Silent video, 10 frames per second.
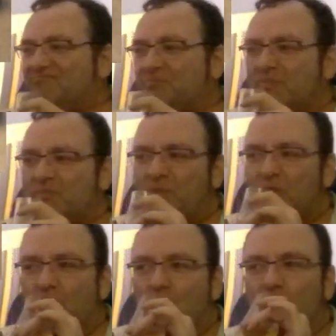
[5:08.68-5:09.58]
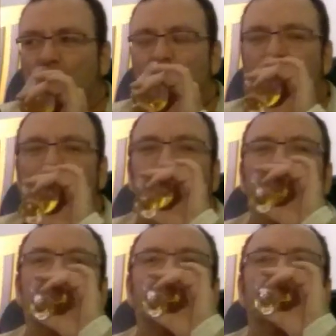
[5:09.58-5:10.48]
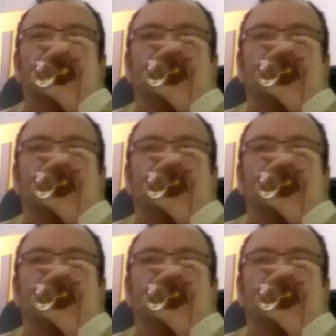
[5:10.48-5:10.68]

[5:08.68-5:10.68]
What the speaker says: I don't really want a two-tone.